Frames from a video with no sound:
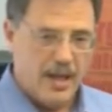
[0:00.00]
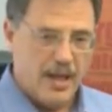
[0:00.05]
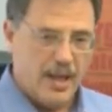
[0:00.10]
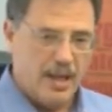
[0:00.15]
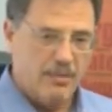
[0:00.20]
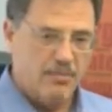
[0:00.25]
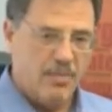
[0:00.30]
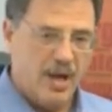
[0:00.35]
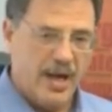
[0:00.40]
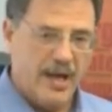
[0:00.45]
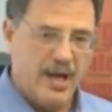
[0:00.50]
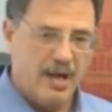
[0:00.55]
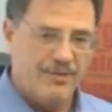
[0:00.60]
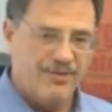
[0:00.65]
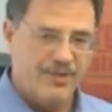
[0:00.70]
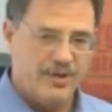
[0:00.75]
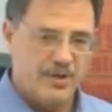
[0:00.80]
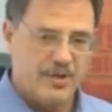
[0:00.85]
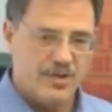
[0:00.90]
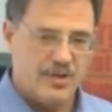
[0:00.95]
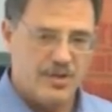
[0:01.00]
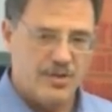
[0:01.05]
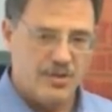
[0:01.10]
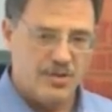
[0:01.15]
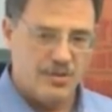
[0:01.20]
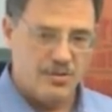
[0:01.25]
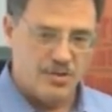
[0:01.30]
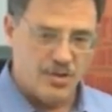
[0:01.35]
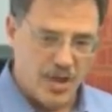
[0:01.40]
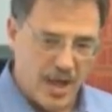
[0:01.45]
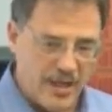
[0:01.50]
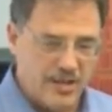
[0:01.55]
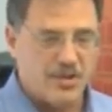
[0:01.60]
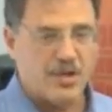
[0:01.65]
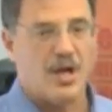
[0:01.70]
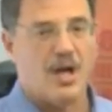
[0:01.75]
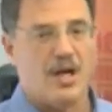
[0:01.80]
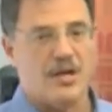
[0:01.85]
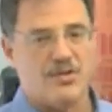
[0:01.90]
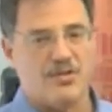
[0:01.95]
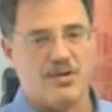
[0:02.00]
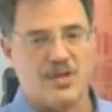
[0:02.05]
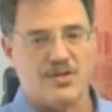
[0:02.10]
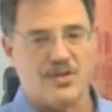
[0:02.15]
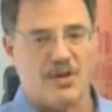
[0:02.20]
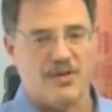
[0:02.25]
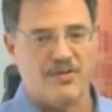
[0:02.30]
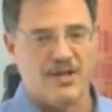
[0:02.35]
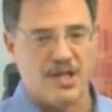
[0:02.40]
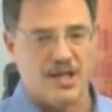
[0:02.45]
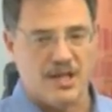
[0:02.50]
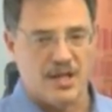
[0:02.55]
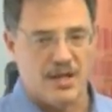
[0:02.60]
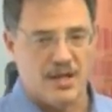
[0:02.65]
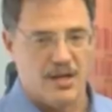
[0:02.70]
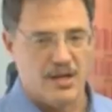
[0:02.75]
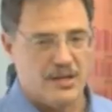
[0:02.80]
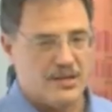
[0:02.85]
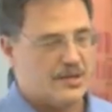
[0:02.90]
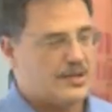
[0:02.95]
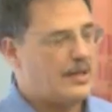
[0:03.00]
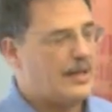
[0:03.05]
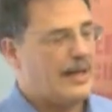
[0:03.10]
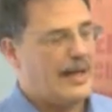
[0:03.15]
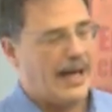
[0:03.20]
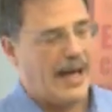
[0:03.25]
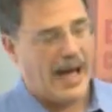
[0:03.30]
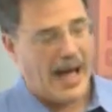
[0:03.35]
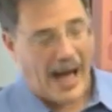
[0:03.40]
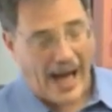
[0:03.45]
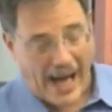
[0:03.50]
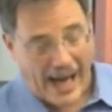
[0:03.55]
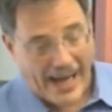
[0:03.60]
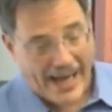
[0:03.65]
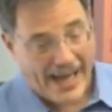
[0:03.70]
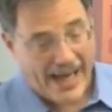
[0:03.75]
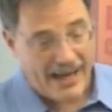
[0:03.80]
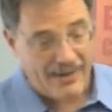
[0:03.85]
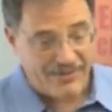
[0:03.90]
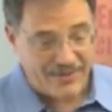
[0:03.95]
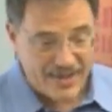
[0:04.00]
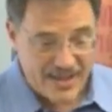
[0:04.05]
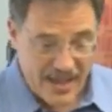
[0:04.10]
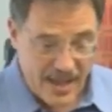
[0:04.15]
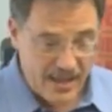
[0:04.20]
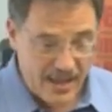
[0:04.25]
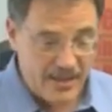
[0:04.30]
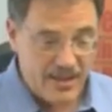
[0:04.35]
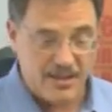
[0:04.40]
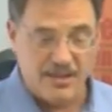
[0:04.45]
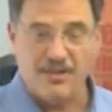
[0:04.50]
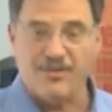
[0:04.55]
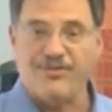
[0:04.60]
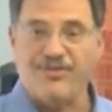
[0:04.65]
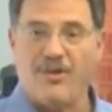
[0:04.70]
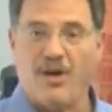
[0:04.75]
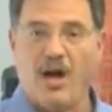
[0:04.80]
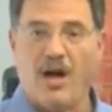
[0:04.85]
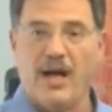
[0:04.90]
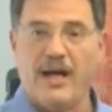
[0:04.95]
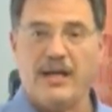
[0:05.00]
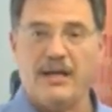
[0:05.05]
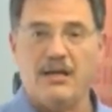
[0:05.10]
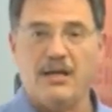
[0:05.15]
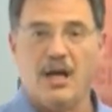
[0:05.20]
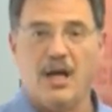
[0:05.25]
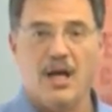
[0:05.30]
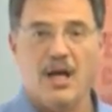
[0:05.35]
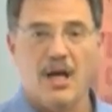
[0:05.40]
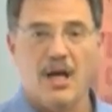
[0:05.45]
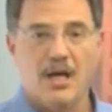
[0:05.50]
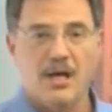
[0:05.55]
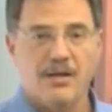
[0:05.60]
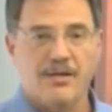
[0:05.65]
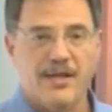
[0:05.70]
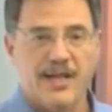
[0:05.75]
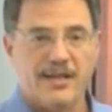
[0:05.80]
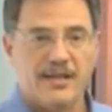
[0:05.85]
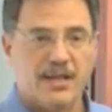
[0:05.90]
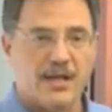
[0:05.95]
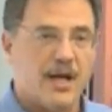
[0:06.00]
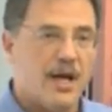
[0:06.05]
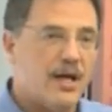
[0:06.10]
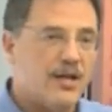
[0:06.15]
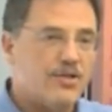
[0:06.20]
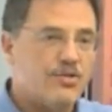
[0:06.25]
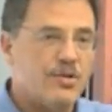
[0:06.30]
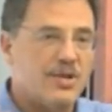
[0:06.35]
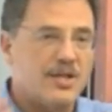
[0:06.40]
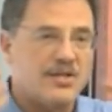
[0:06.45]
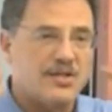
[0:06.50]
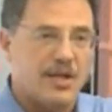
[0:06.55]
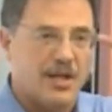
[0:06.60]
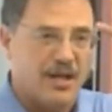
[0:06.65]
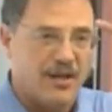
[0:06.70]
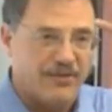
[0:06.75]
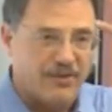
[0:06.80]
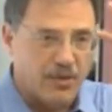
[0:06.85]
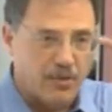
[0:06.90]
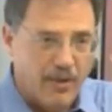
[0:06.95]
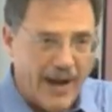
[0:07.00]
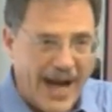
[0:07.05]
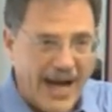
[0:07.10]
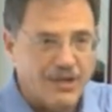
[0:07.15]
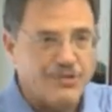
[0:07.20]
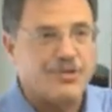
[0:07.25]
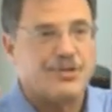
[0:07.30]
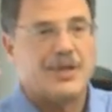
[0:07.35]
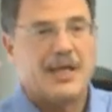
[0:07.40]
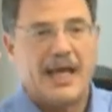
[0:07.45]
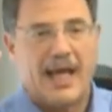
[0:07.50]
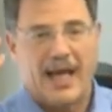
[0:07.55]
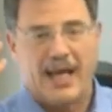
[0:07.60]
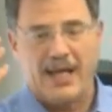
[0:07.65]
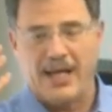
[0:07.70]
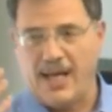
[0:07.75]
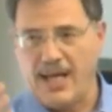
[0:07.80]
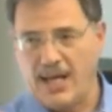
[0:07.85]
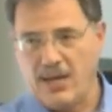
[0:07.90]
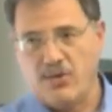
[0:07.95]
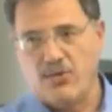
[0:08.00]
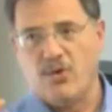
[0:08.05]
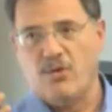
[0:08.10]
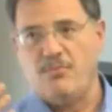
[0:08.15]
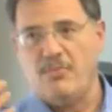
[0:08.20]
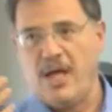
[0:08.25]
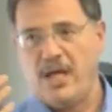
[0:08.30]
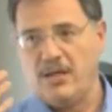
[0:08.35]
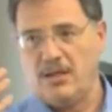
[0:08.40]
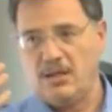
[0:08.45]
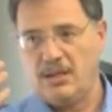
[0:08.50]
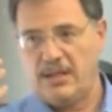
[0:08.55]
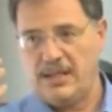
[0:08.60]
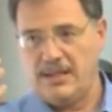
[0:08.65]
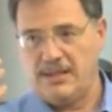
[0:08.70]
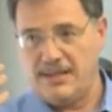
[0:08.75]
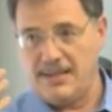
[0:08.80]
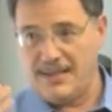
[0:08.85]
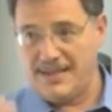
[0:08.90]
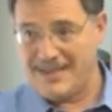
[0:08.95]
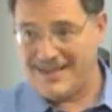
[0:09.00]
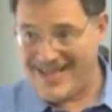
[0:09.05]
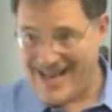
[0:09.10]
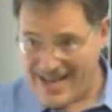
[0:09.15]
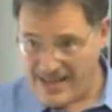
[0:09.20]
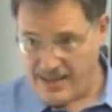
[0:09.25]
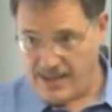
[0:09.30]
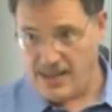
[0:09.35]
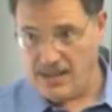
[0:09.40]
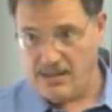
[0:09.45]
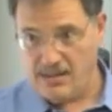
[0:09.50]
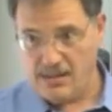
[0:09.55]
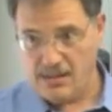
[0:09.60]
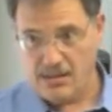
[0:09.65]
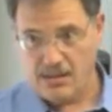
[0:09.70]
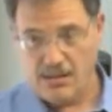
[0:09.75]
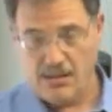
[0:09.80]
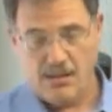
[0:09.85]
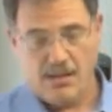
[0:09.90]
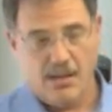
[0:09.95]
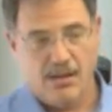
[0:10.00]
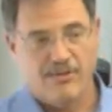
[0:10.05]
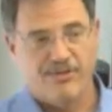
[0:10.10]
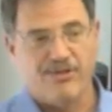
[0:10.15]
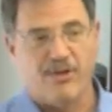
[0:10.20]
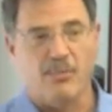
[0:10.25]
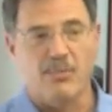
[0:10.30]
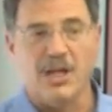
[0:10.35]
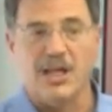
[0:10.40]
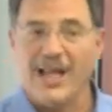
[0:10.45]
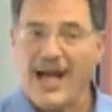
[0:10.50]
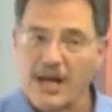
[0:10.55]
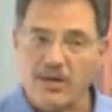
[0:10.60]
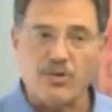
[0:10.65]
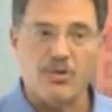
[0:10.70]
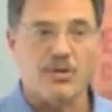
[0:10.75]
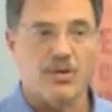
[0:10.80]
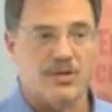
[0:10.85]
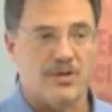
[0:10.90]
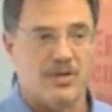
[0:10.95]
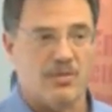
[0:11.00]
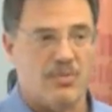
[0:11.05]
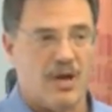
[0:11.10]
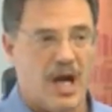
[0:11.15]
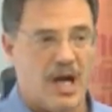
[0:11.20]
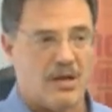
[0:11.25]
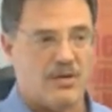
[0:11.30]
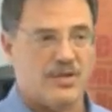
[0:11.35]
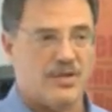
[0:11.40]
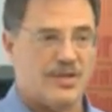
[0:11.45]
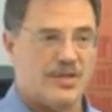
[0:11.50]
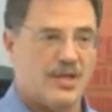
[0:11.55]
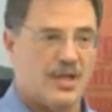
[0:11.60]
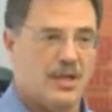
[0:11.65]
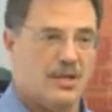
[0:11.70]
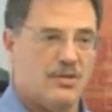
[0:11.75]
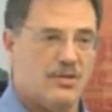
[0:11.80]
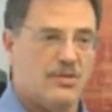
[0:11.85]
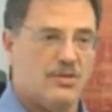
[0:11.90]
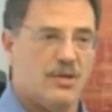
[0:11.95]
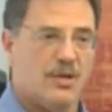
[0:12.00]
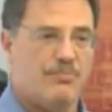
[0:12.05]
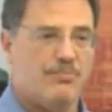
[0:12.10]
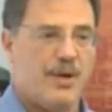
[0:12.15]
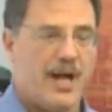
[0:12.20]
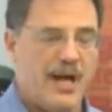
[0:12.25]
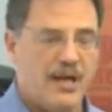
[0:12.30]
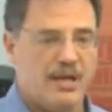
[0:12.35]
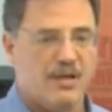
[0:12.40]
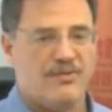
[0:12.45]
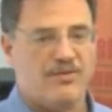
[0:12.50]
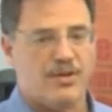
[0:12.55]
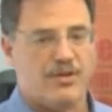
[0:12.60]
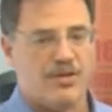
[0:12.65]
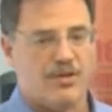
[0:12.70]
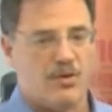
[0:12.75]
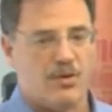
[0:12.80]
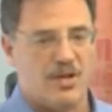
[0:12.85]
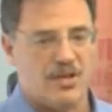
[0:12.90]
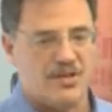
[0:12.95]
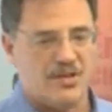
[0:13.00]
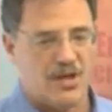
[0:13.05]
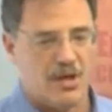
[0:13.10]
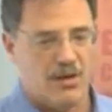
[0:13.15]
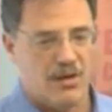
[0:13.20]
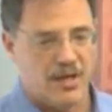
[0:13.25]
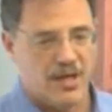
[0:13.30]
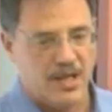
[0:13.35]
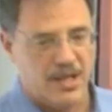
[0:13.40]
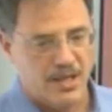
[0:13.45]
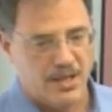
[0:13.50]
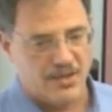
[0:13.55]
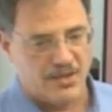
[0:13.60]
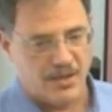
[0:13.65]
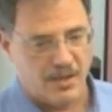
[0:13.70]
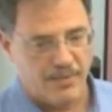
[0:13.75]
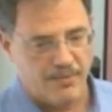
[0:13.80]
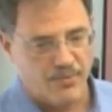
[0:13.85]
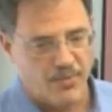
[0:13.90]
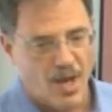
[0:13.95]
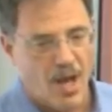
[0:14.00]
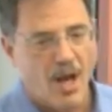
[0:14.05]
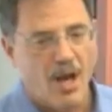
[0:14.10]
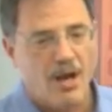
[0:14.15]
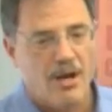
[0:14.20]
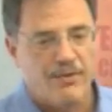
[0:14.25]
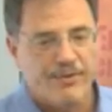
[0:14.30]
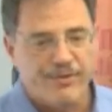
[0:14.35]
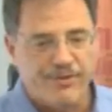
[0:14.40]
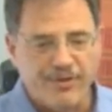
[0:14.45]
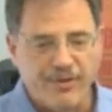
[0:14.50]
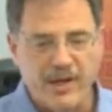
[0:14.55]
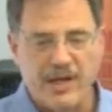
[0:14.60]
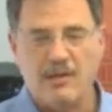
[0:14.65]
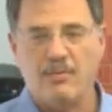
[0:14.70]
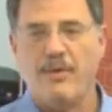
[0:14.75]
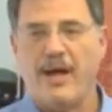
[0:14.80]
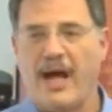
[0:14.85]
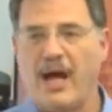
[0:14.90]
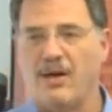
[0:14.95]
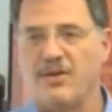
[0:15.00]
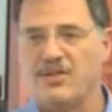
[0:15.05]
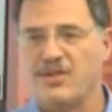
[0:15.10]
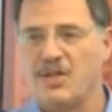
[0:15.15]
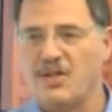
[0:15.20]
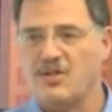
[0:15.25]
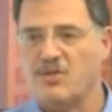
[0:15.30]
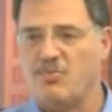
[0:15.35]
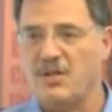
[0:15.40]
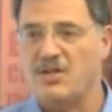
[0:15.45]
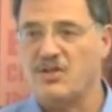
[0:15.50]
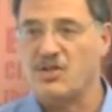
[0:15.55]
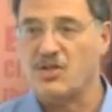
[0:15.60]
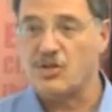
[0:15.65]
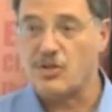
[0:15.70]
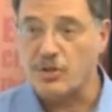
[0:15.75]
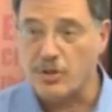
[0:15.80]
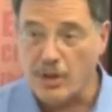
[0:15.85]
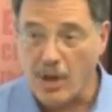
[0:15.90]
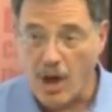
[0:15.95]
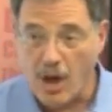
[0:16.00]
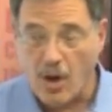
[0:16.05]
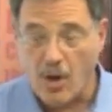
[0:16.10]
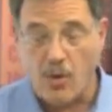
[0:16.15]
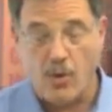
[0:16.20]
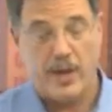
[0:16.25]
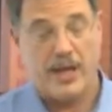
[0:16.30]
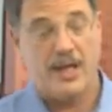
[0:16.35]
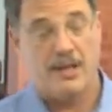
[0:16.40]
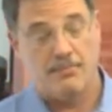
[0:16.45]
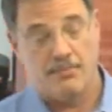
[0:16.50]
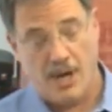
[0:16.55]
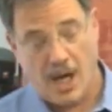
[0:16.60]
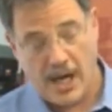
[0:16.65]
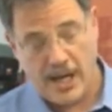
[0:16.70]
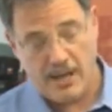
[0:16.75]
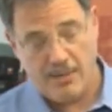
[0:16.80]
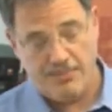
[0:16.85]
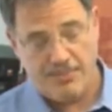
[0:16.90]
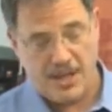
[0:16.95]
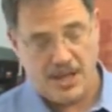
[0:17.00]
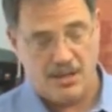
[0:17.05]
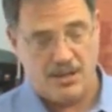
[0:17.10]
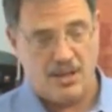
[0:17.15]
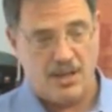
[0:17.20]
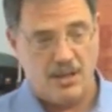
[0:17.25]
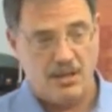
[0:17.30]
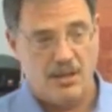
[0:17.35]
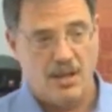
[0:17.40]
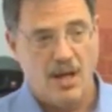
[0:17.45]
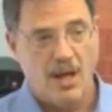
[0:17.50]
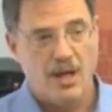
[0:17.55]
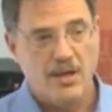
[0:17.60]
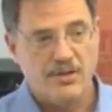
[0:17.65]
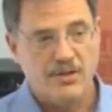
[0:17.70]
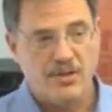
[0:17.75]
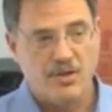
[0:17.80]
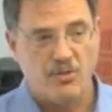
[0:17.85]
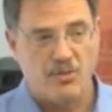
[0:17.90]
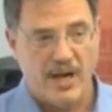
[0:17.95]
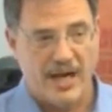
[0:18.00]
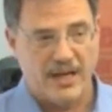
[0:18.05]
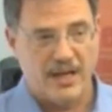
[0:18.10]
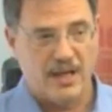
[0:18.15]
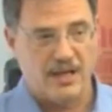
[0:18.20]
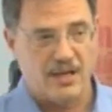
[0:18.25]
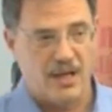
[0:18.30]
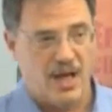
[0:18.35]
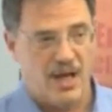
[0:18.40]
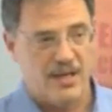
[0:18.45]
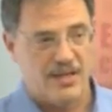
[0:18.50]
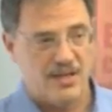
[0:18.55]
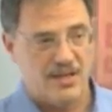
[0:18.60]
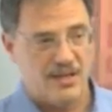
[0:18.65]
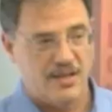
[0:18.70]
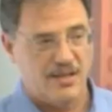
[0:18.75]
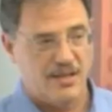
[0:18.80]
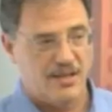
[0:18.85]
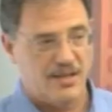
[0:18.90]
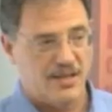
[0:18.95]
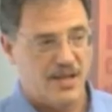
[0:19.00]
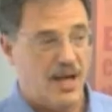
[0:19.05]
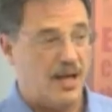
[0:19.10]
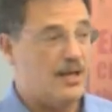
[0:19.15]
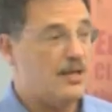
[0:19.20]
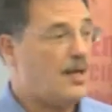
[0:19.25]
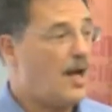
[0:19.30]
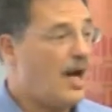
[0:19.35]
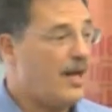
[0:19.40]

In my efforts to judge countries over the years, I have tended to find that the countries that have gradually and incrementally descended from electoral democracy to competitive authoritarianism, Freedom House has been slow, in my opinion, to recognize the descent.